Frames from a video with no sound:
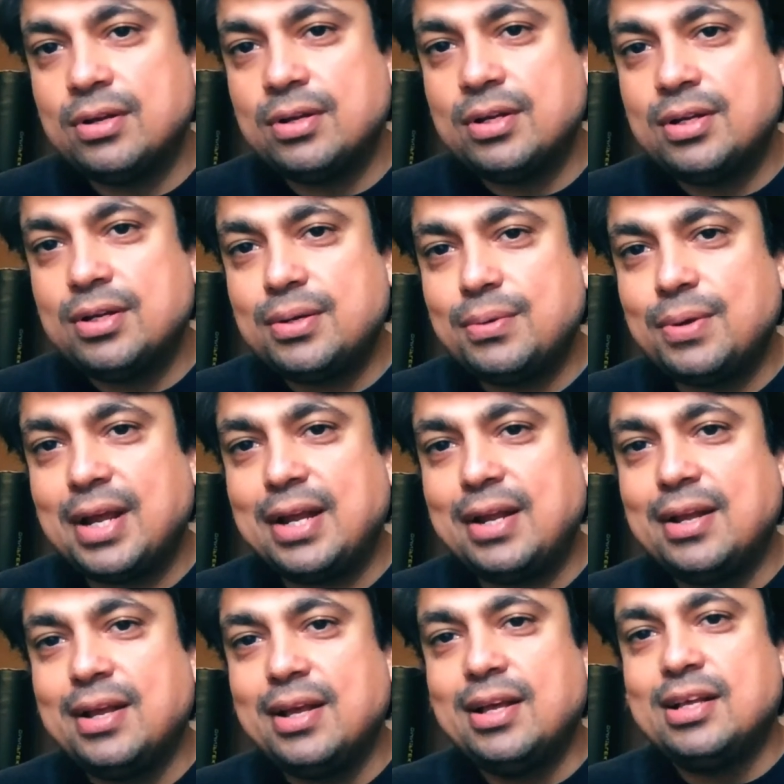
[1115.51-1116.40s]
right?
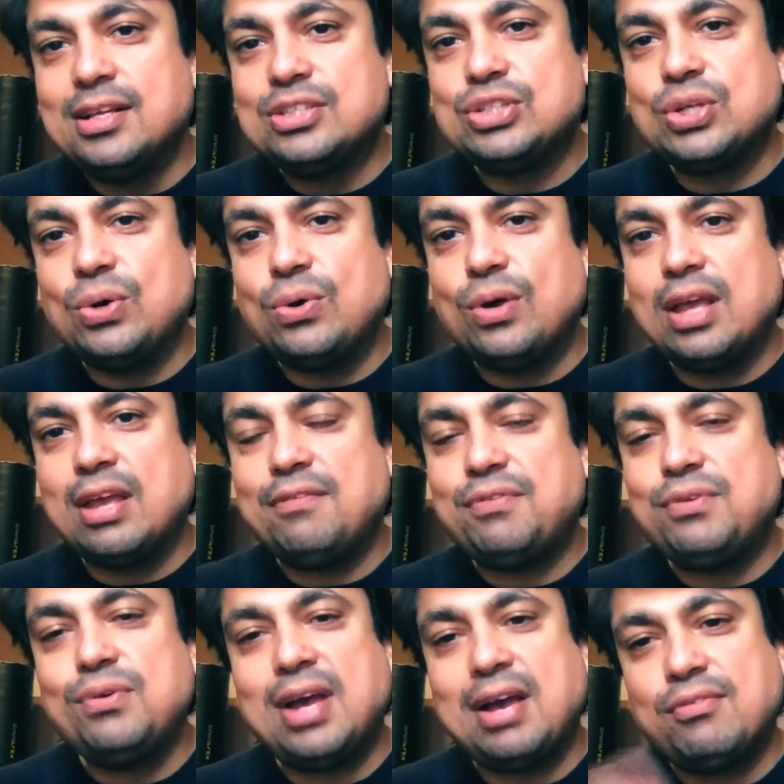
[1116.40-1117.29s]
So if
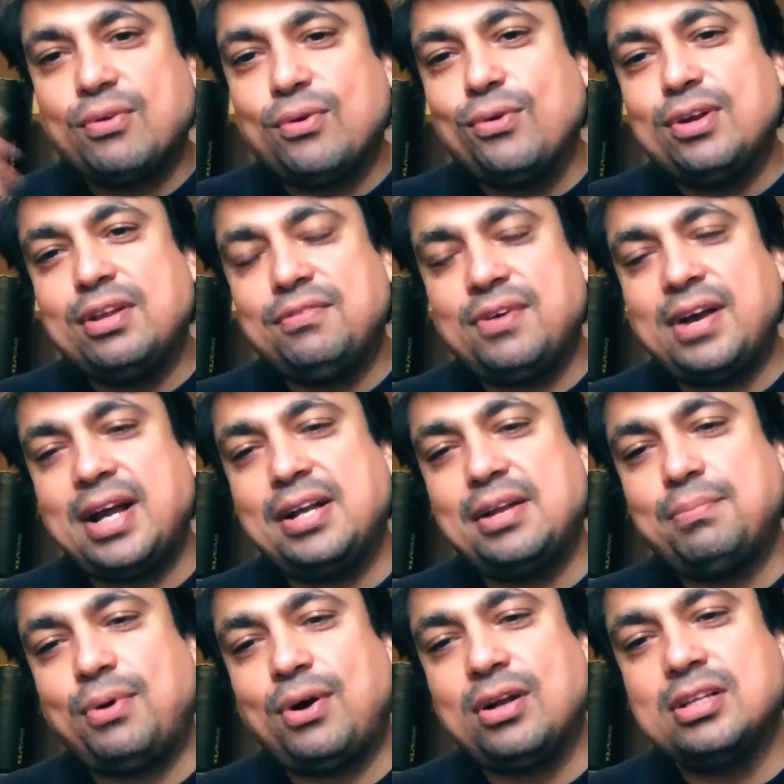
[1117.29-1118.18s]
you have codified a
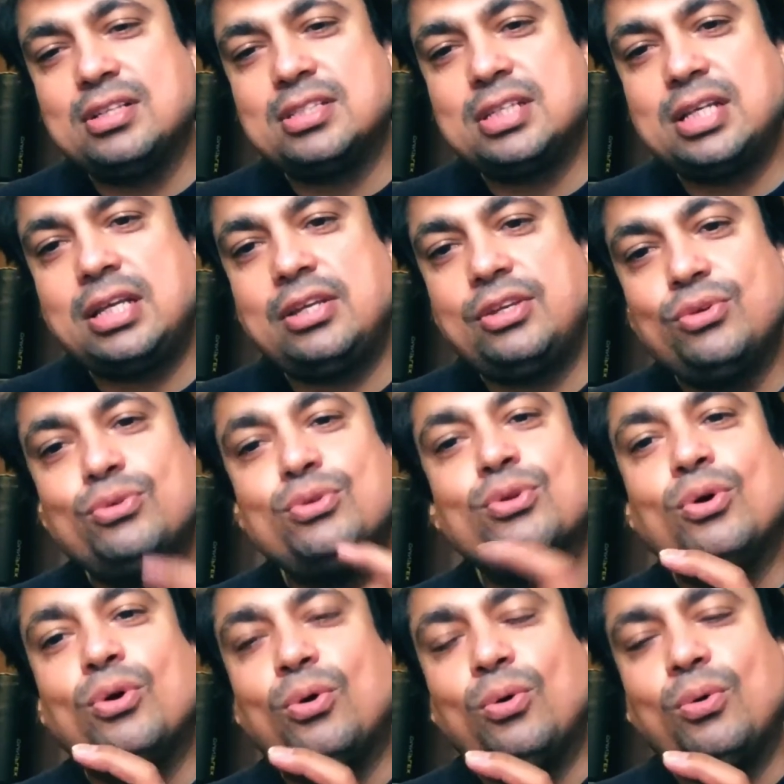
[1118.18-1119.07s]
policy, you
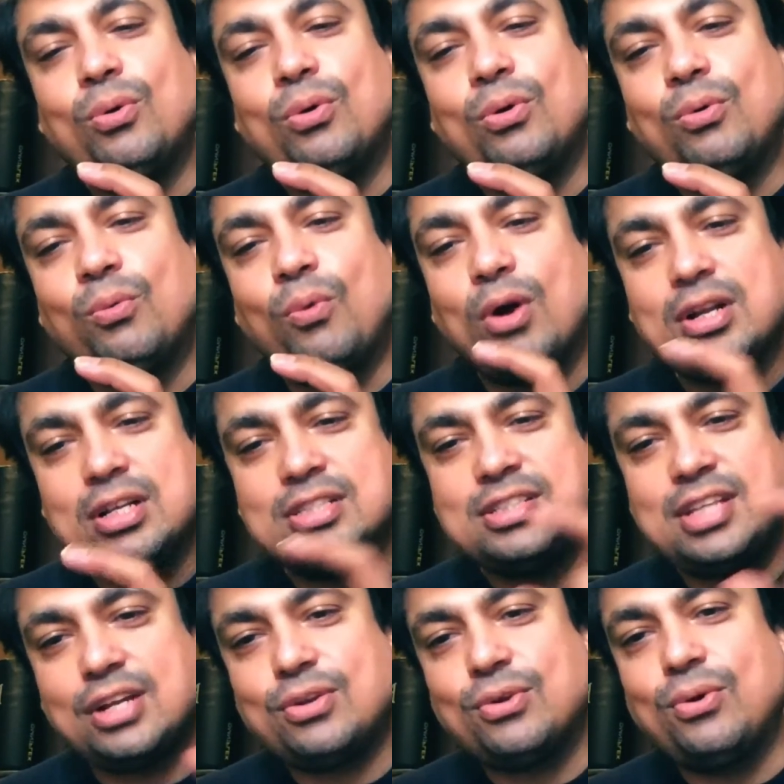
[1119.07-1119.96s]
know what is
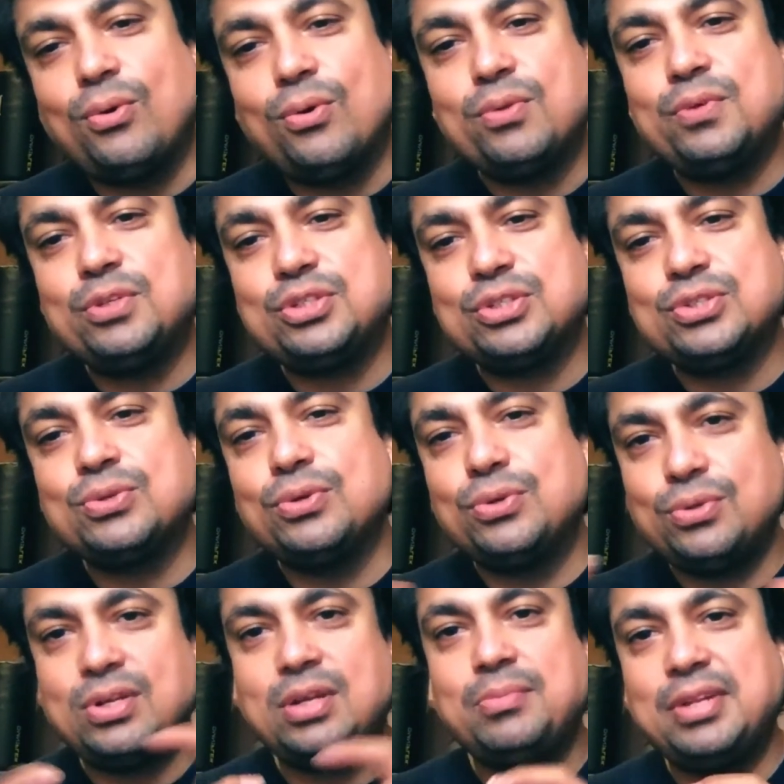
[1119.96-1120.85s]
that code which is going
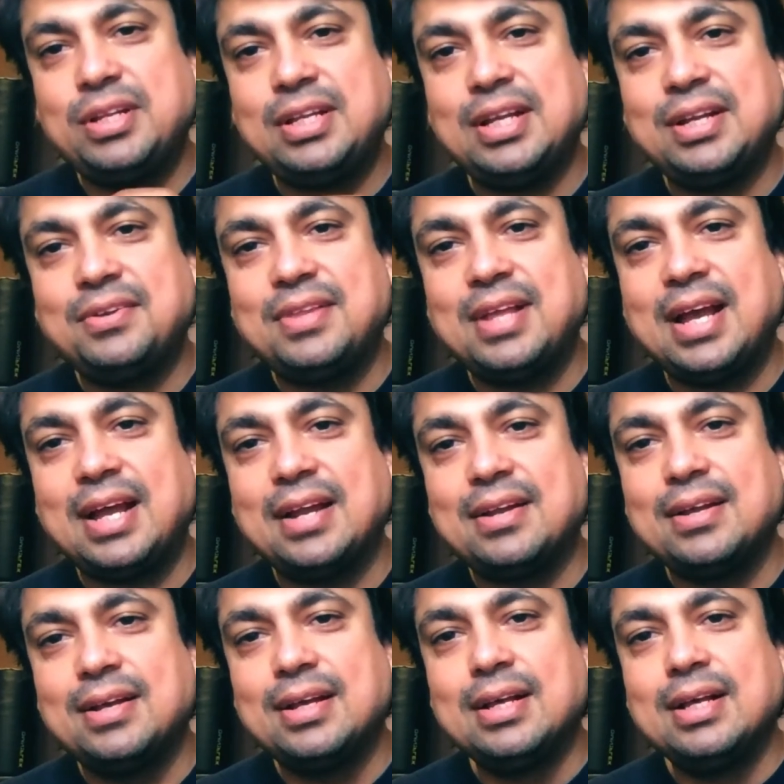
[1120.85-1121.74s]
to remediate that.
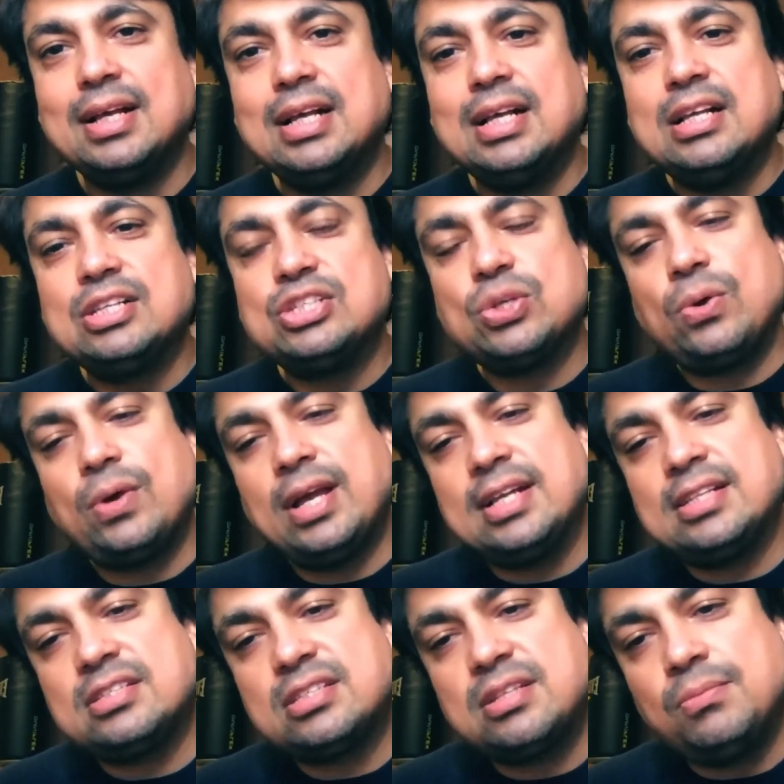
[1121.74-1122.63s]
So
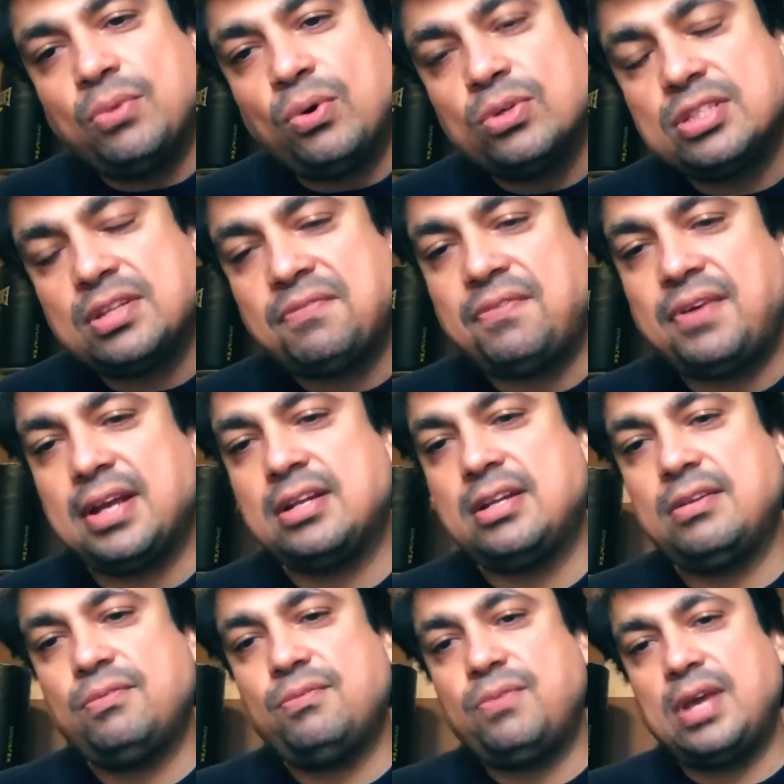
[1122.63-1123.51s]
it's the most
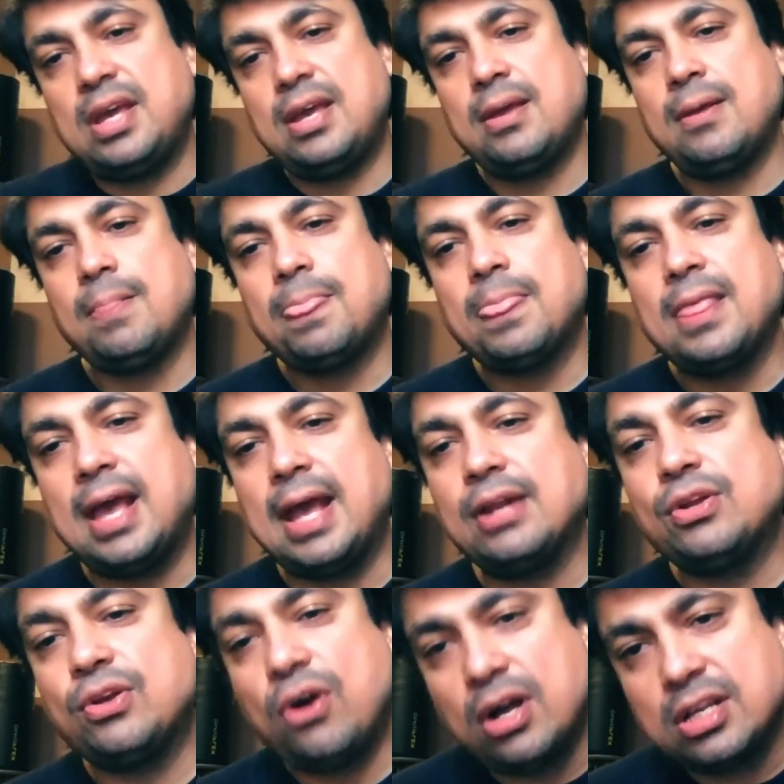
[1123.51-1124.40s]
effective way
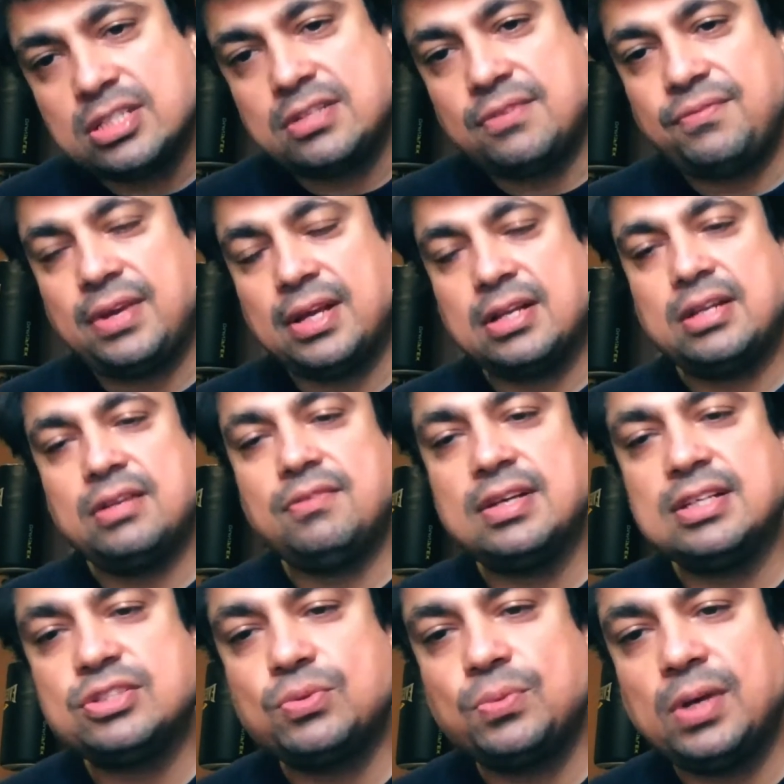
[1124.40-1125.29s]
and cost effective
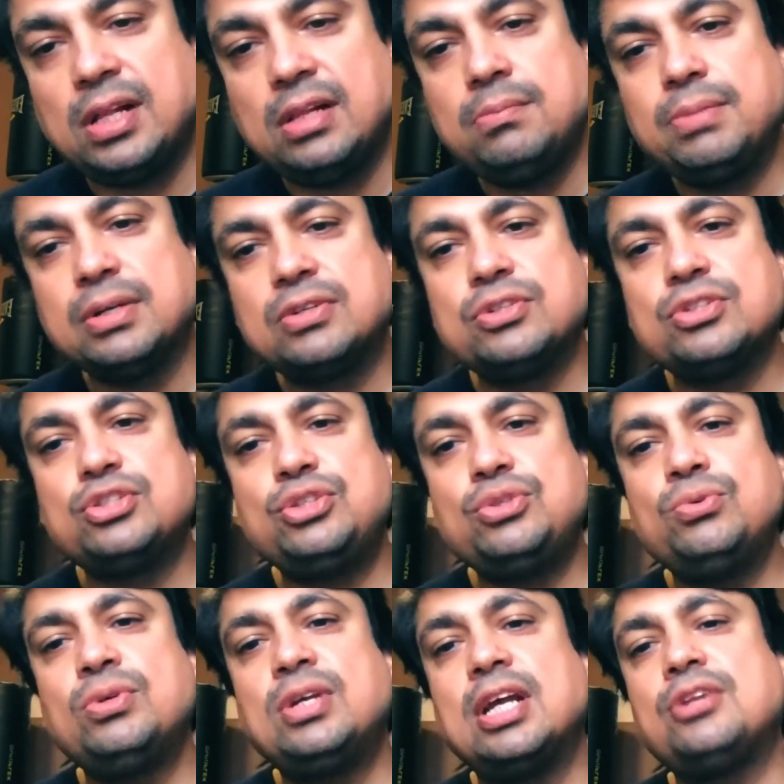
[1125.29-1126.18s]
as well, because
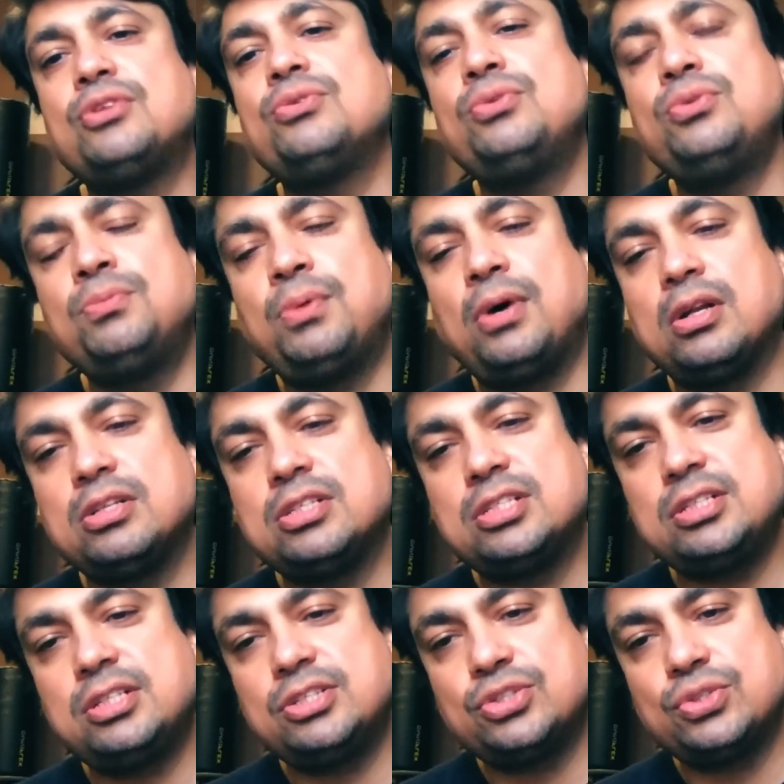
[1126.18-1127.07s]
you get to do
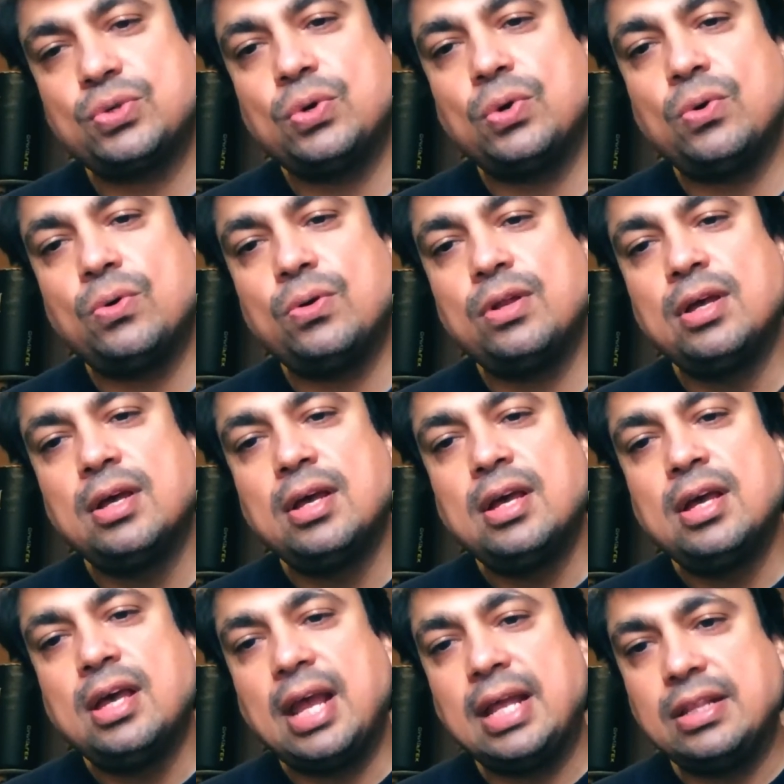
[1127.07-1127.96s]
policy as code
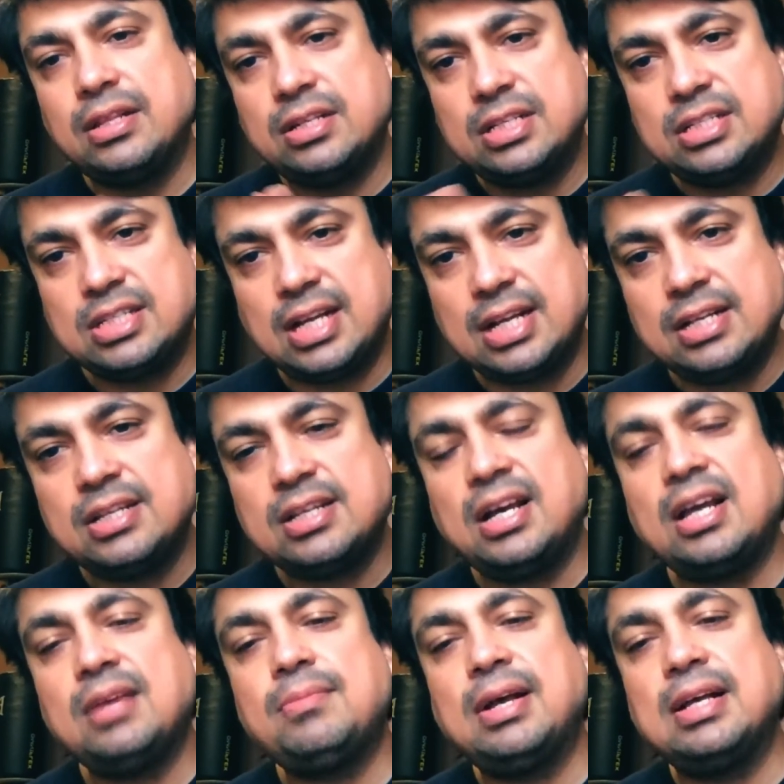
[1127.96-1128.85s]
in the design
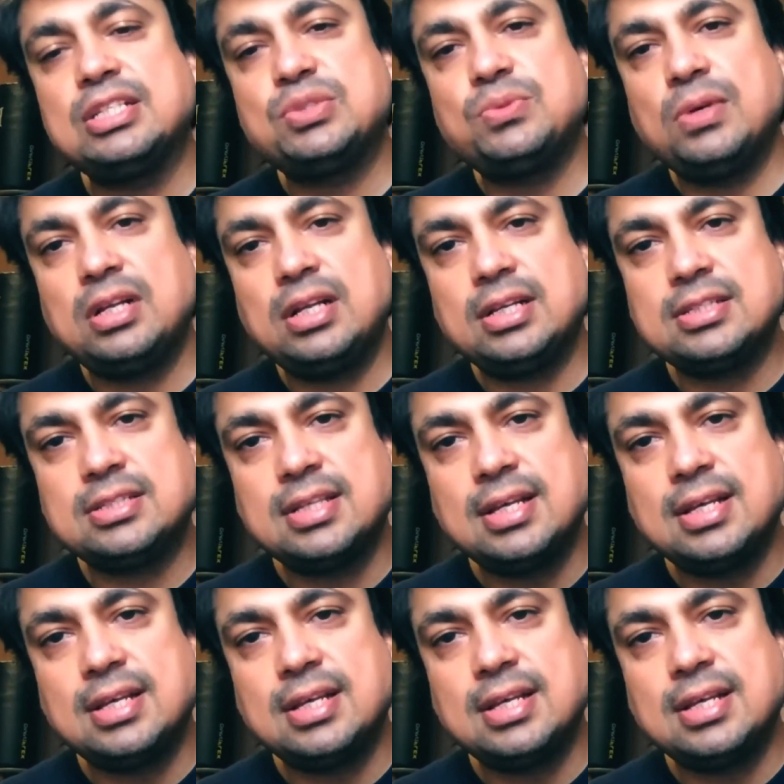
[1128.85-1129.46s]
time as well as